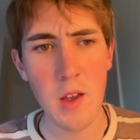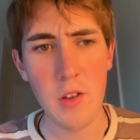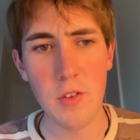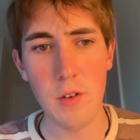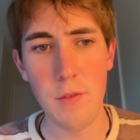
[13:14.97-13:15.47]

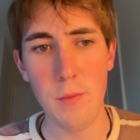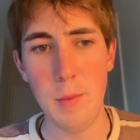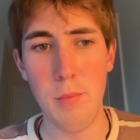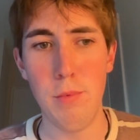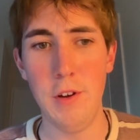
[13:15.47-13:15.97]
Sort of we
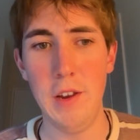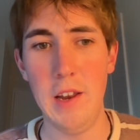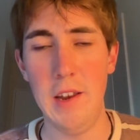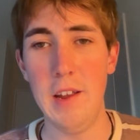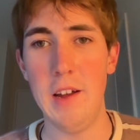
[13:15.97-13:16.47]
print
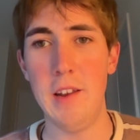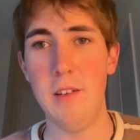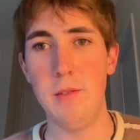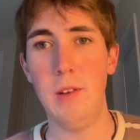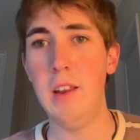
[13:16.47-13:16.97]
any
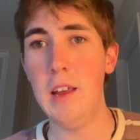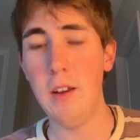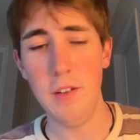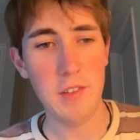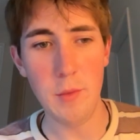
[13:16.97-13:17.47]
data, any
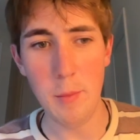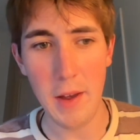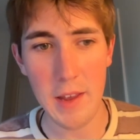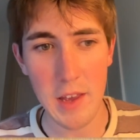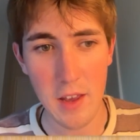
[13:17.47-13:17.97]
errors that we
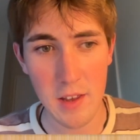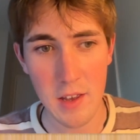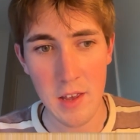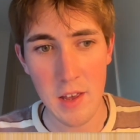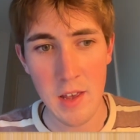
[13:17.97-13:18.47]
might get,
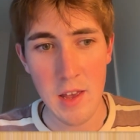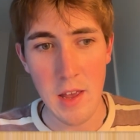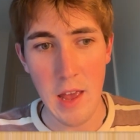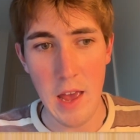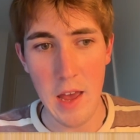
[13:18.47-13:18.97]

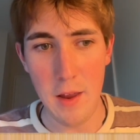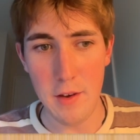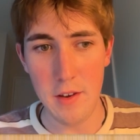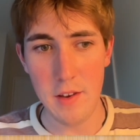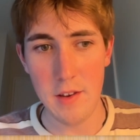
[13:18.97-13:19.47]

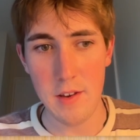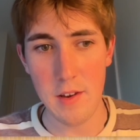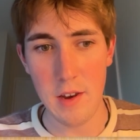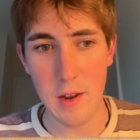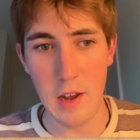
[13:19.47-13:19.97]
and
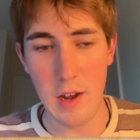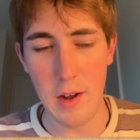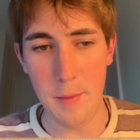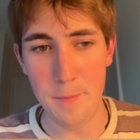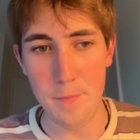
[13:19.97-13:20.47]

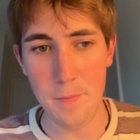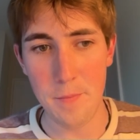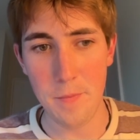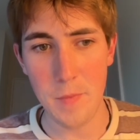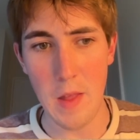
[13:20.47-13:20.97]

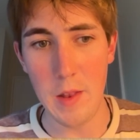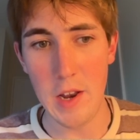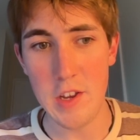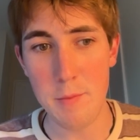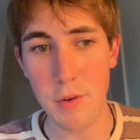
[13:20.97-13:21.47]
then
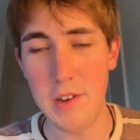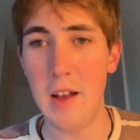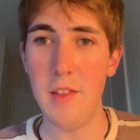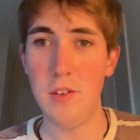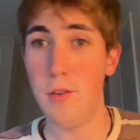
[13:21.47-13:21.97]
I just print
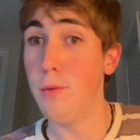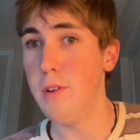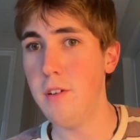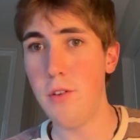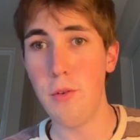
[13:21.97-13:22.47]
out the
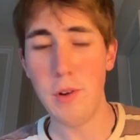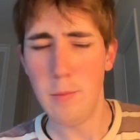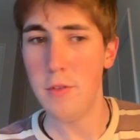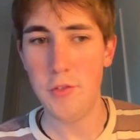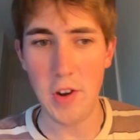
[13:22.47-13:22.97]
total
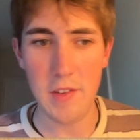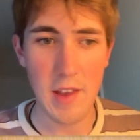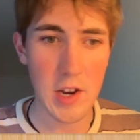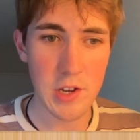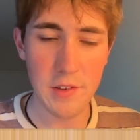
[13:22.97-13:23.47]
number of
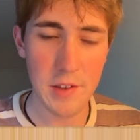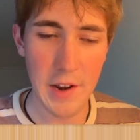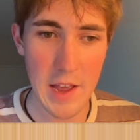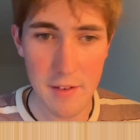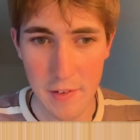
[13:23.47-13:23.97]
transactions that
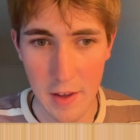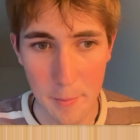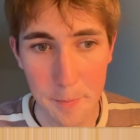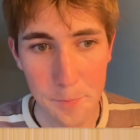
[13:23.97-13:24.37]
I have here.